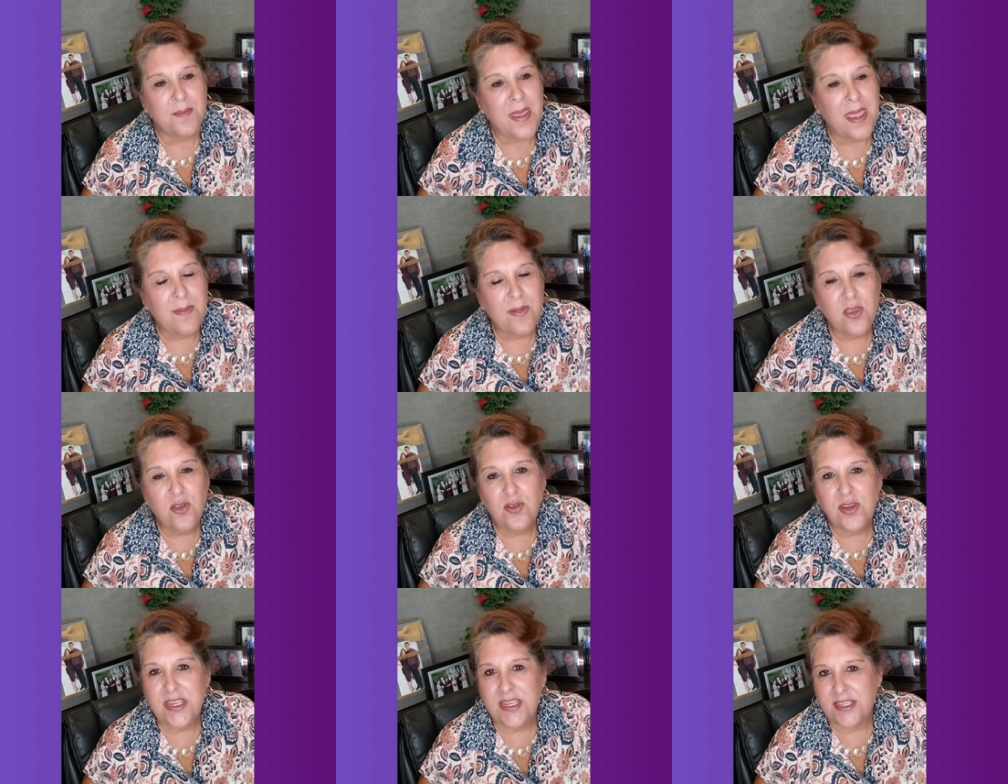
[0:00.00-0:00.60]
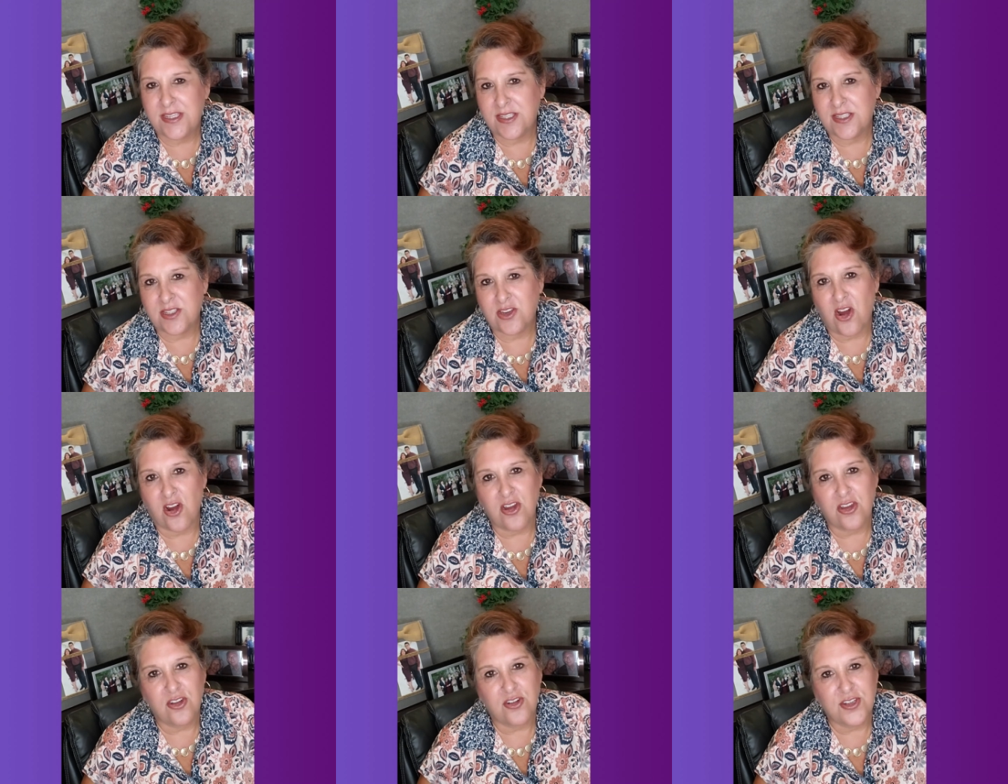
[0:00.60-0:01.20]
Maybe you need to
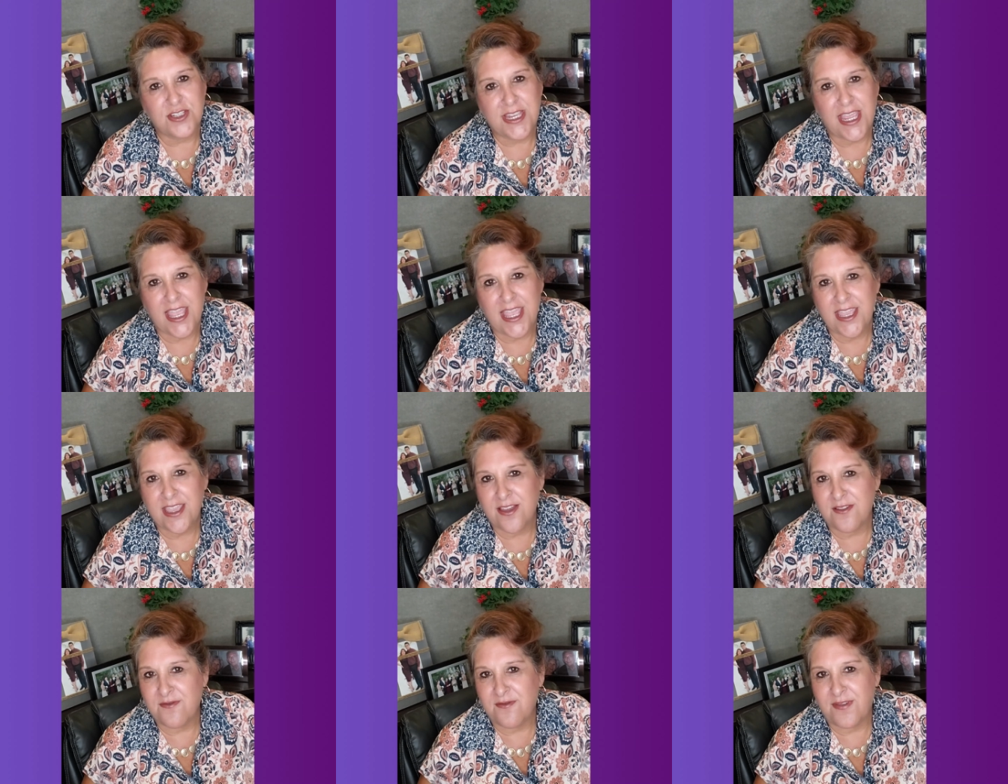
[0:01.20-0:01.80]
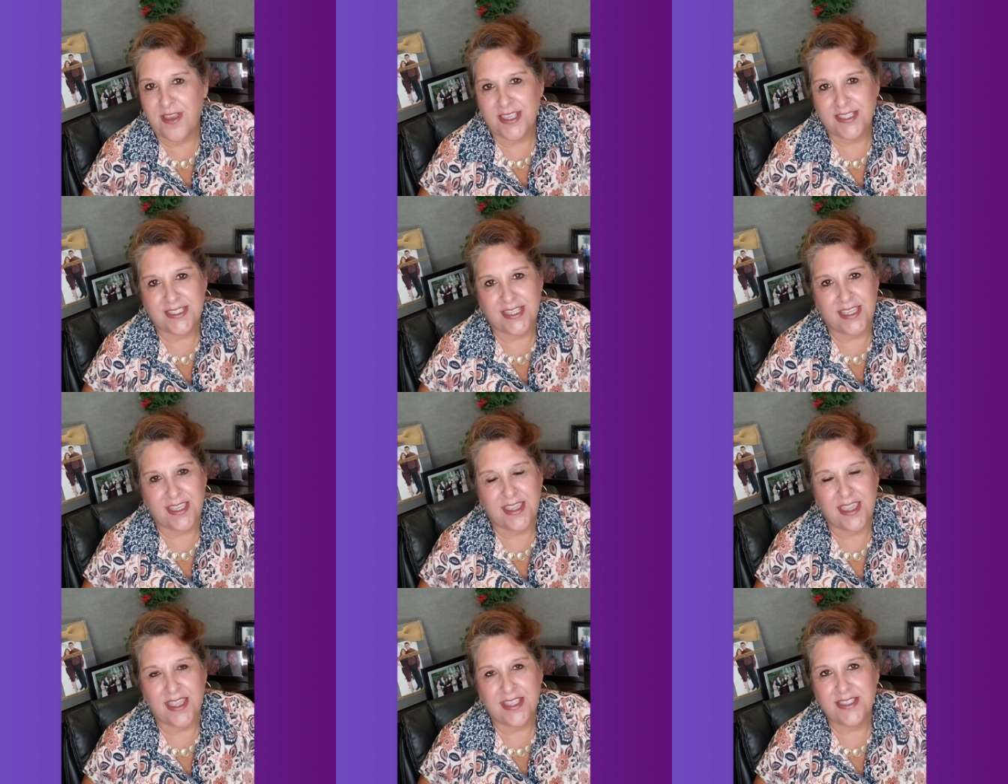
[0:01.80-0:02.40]
start your day
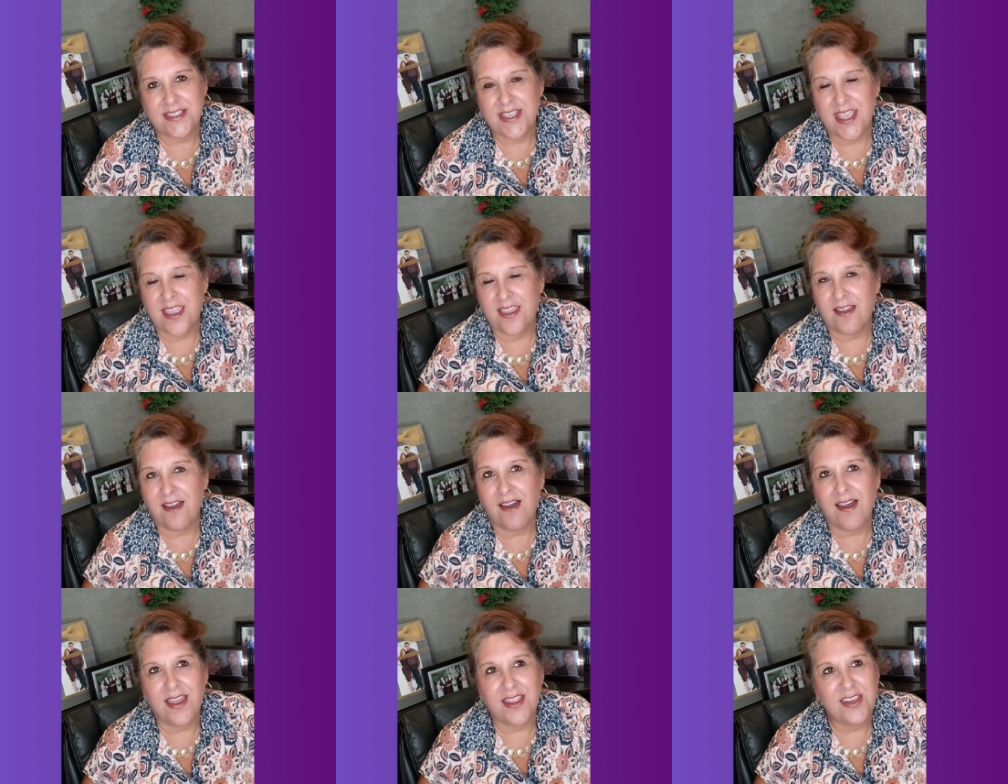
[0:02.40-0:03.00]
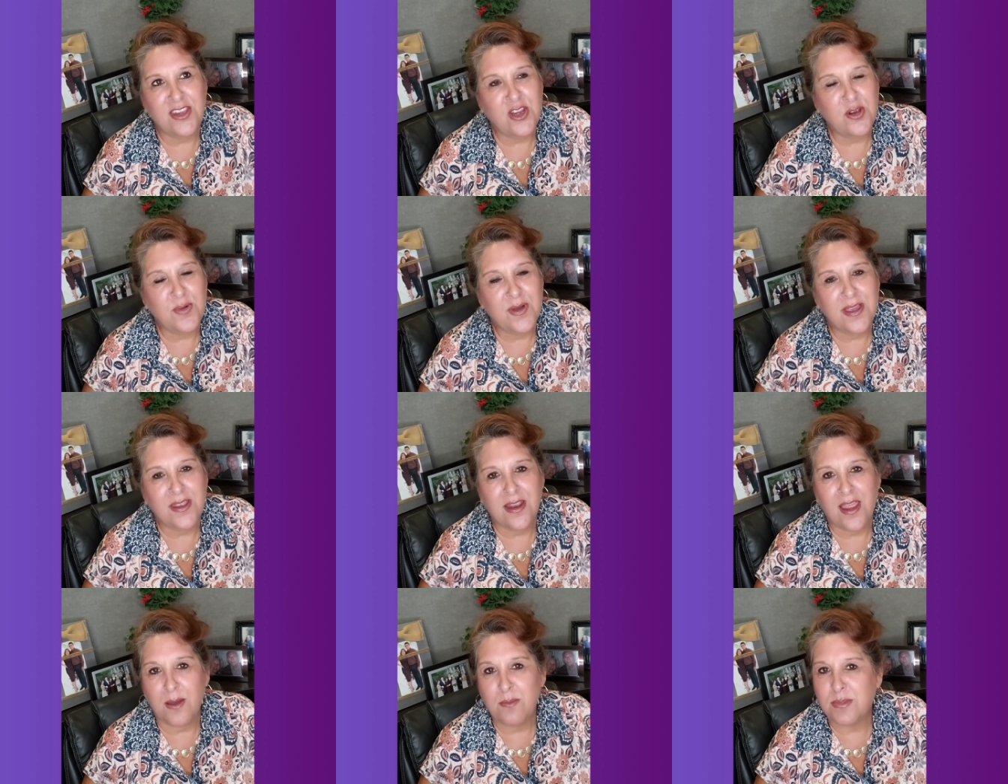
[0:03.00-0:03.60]
confessing and saying, God, you know
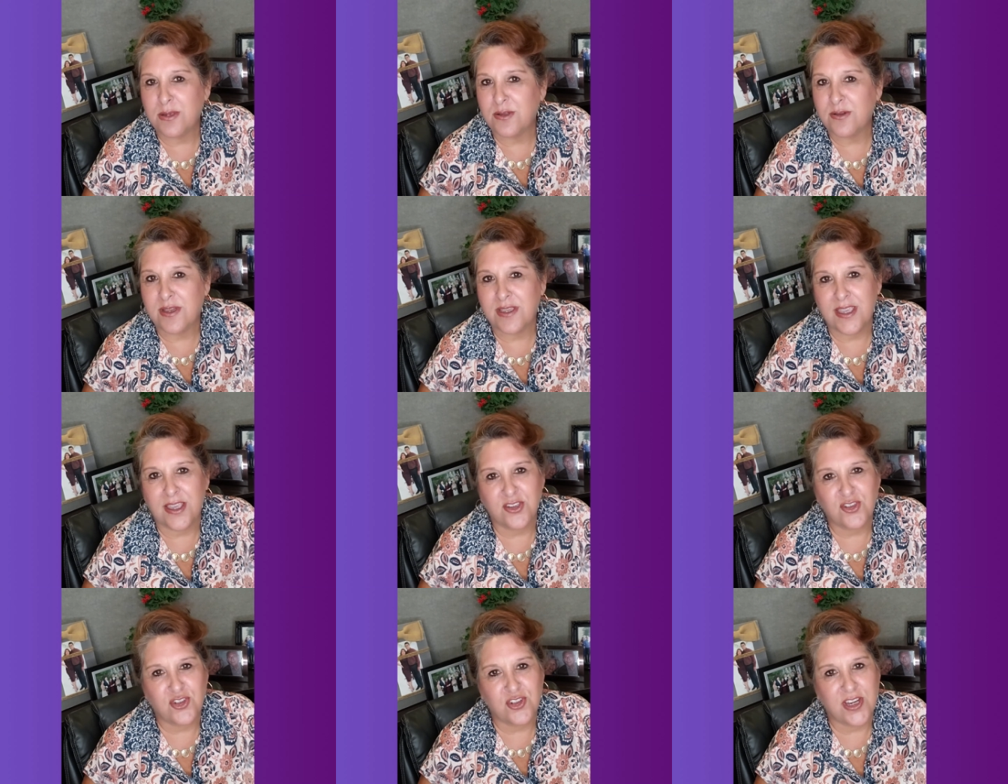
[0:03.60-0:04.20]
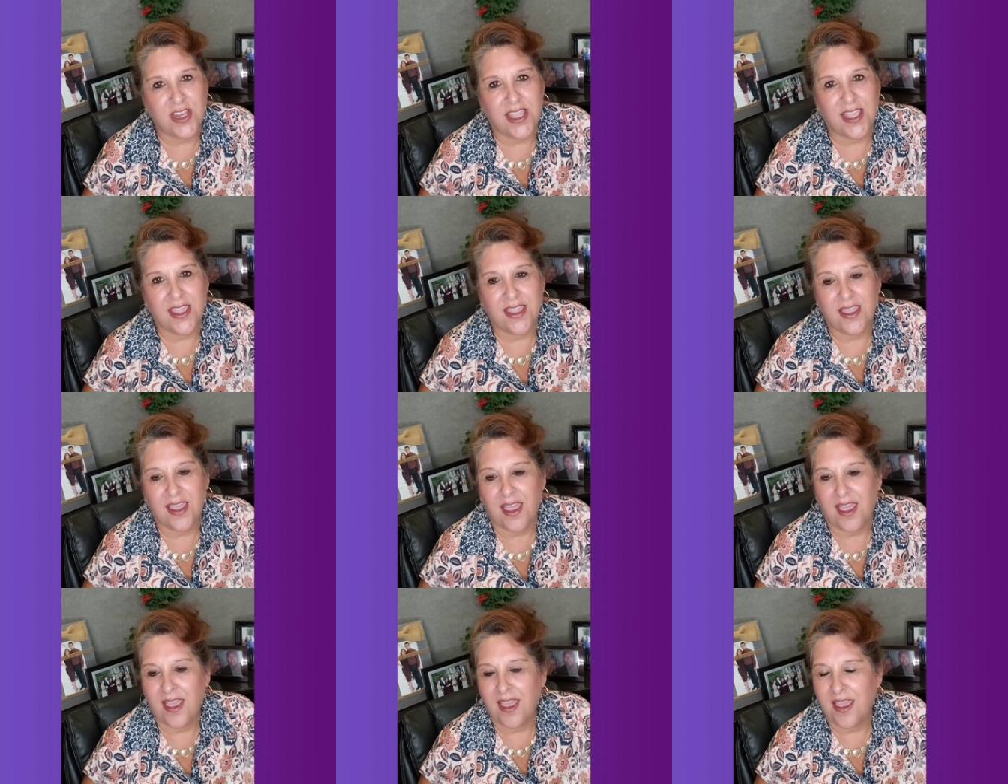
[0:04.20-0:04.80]
what? I blew it
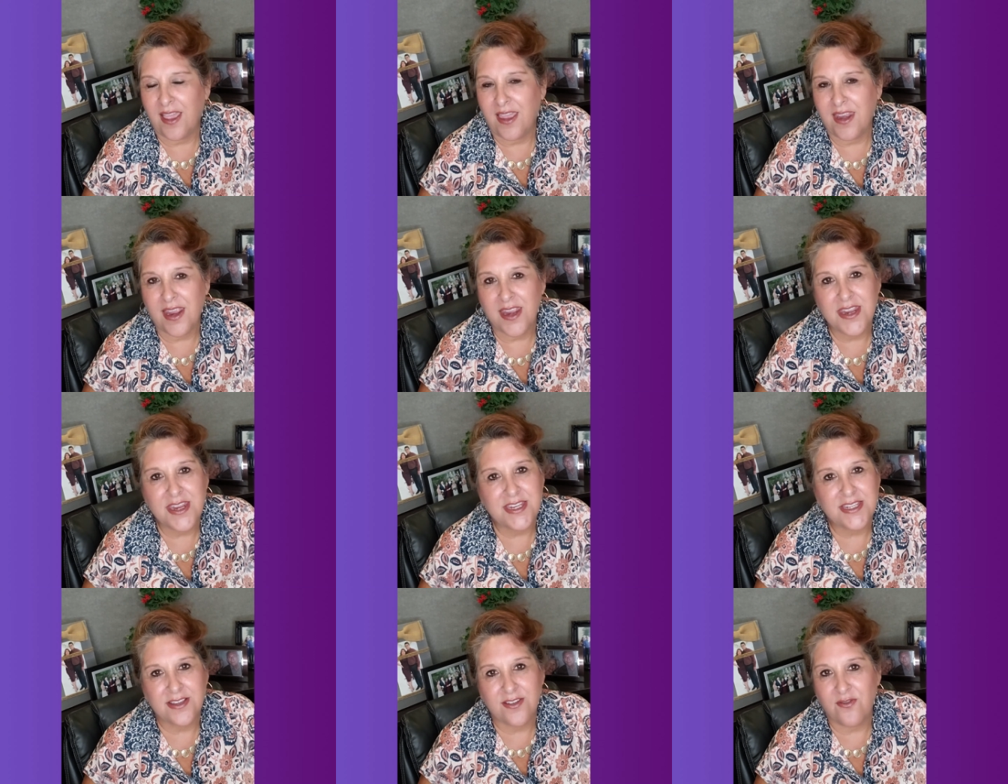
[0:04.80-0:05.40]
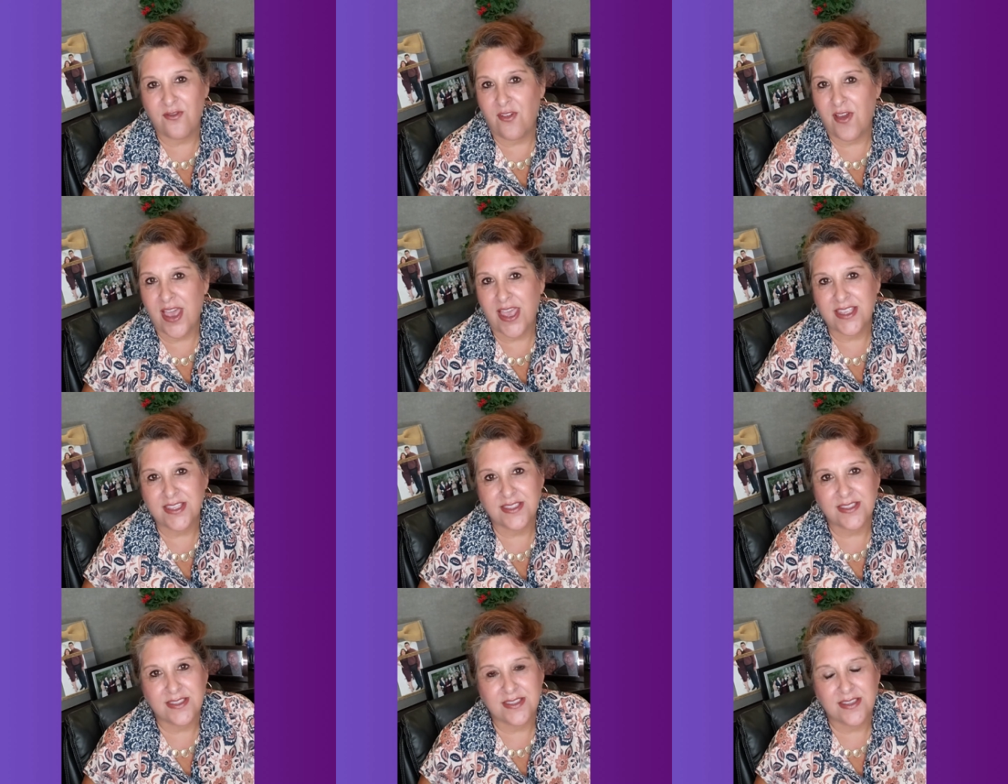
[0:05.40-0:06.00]
yesterday and I need to
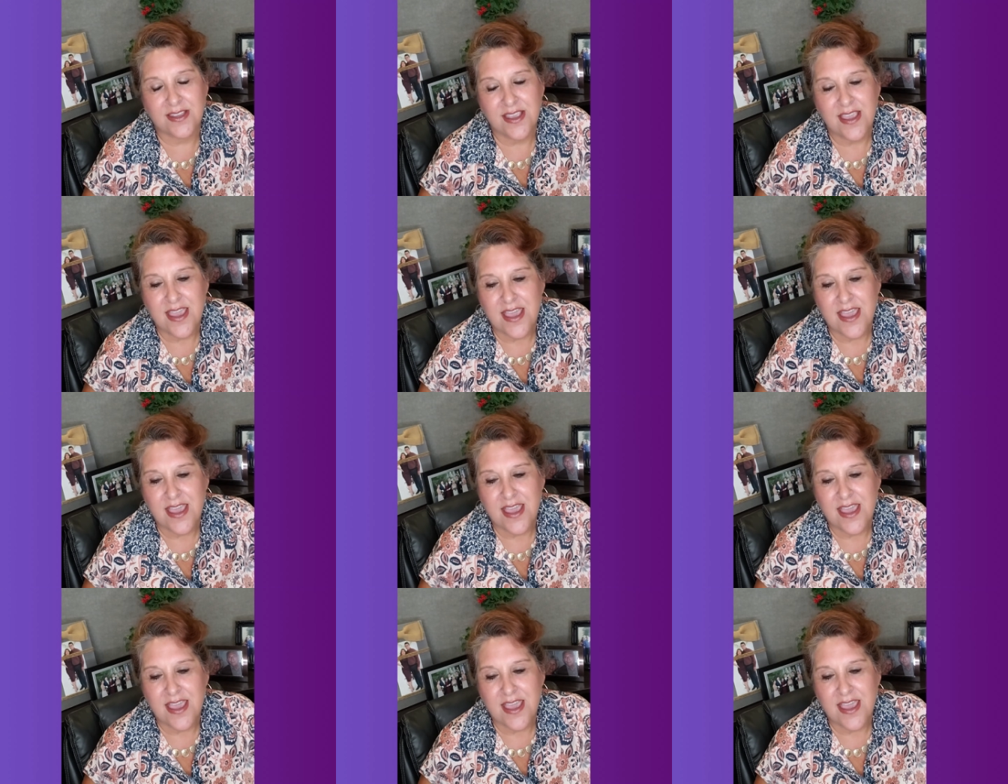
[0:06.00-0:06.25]
confess.